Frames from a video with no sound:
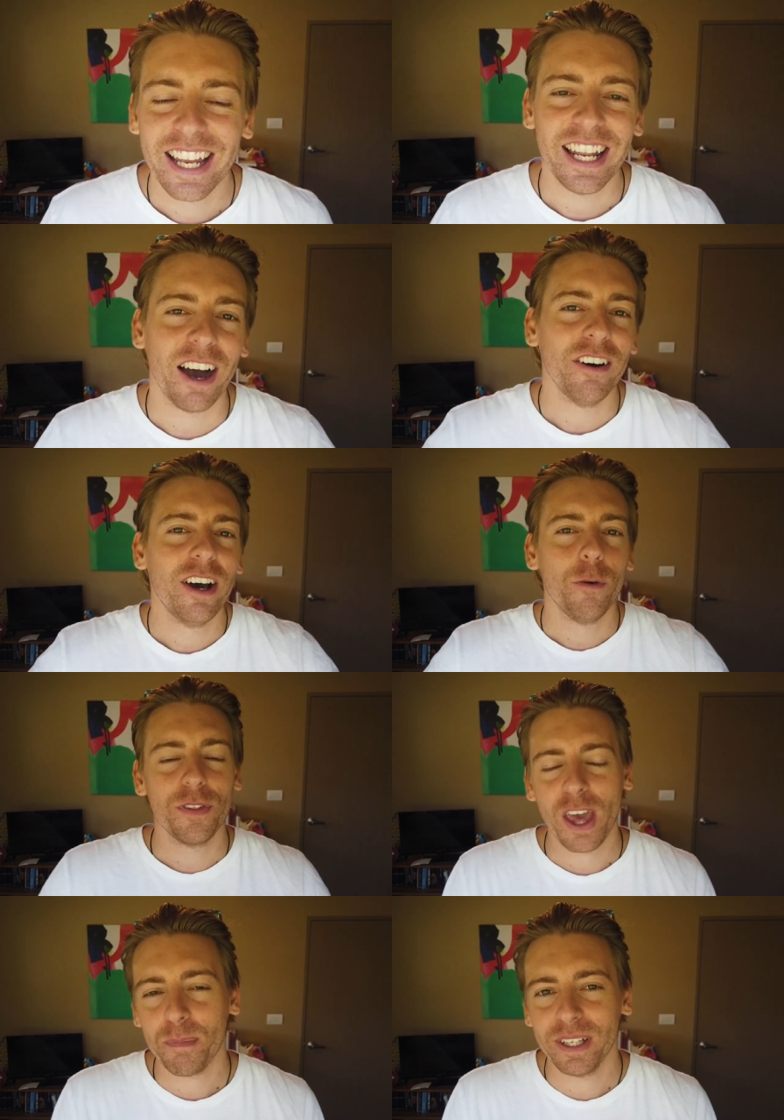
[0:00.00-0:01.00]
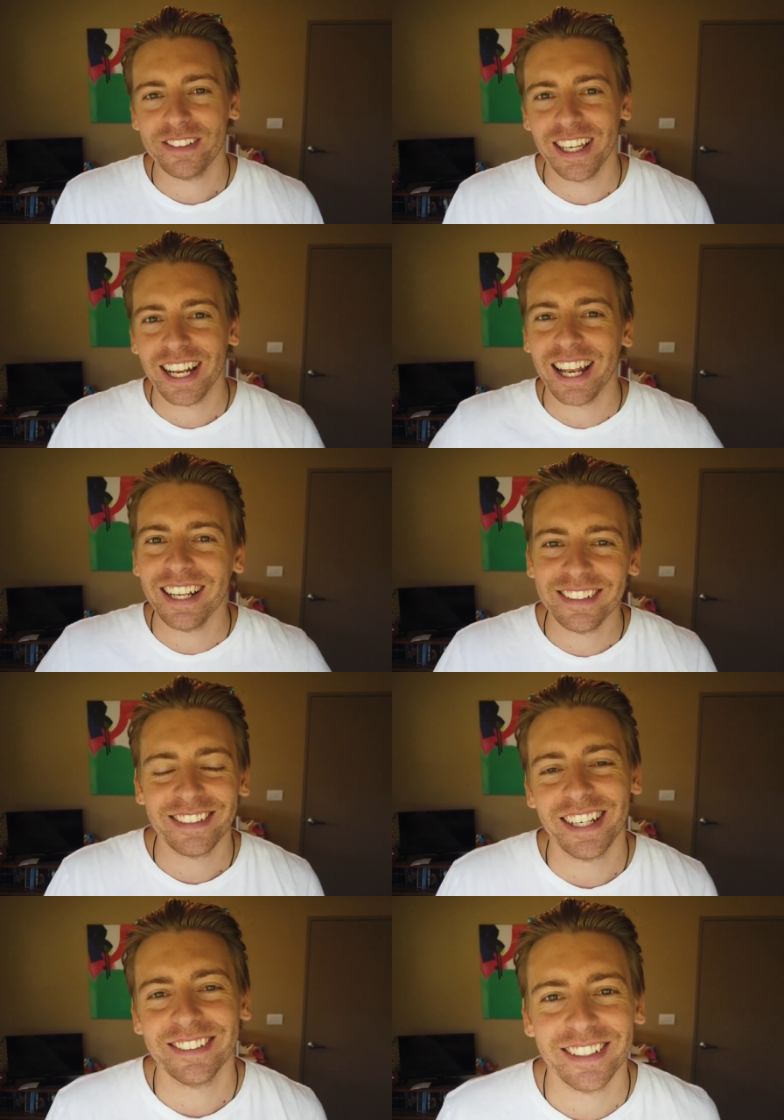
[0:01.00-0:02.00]
Now, with that being said,
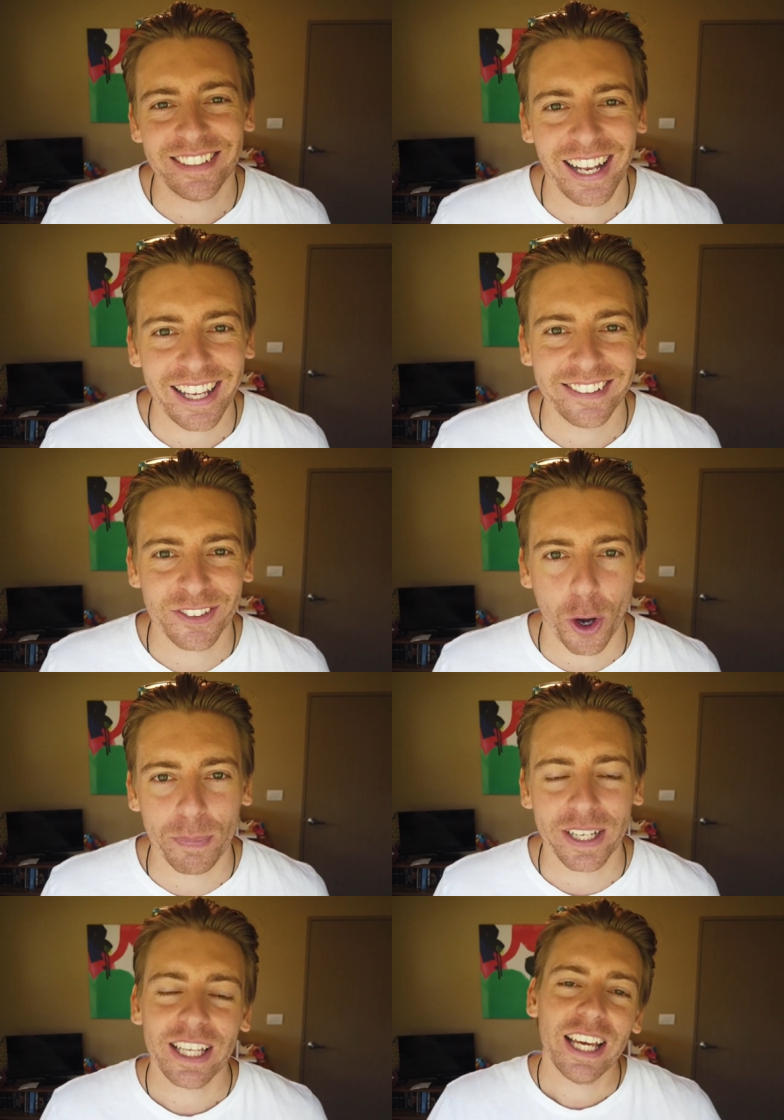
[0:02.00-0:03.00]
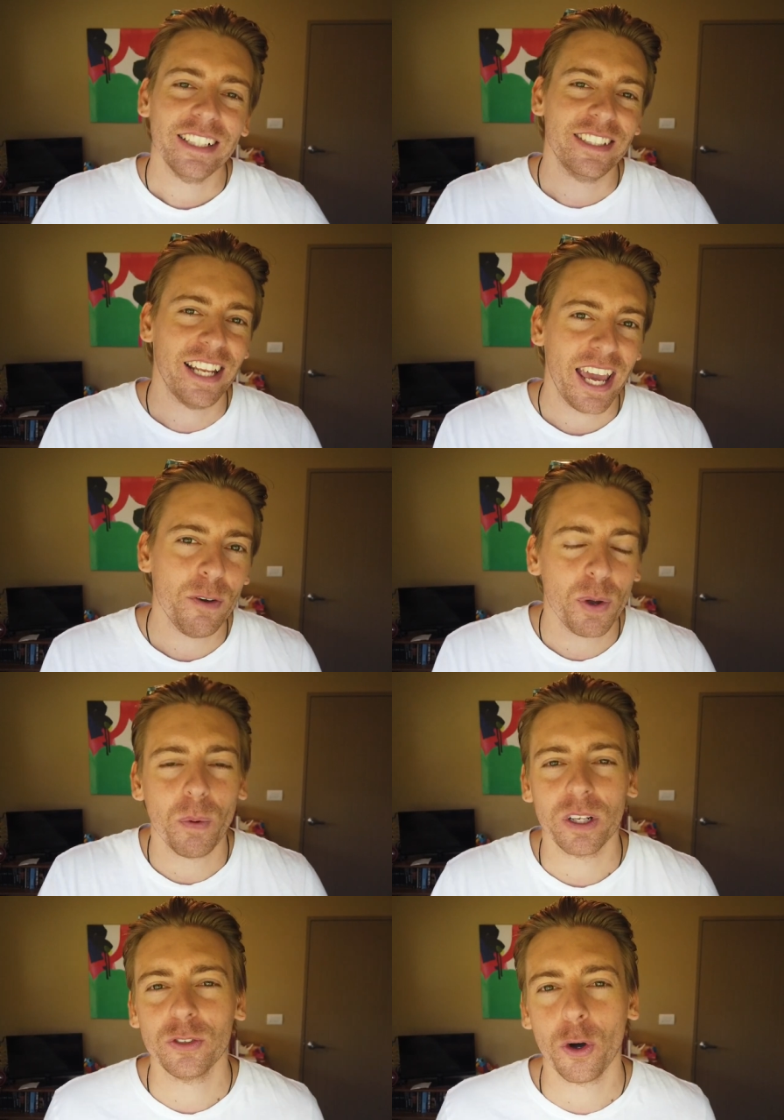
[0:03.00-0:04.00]
let's get into today's topic. Today, we
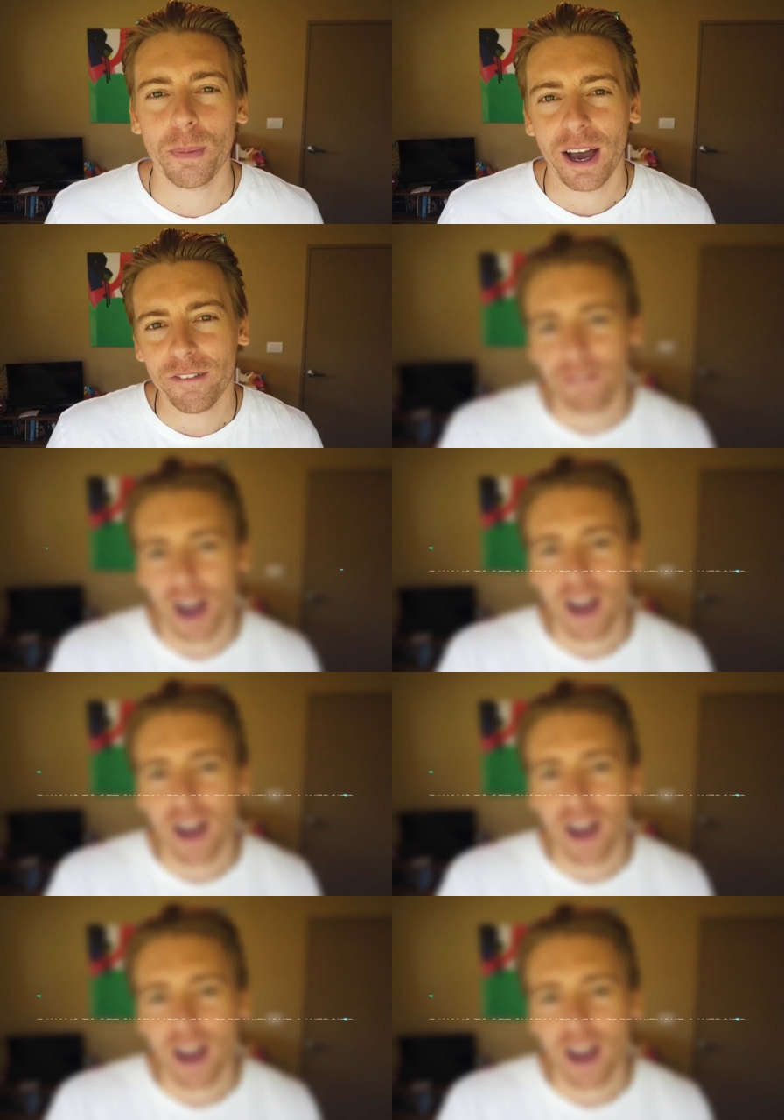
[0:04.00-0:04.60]
want to talk about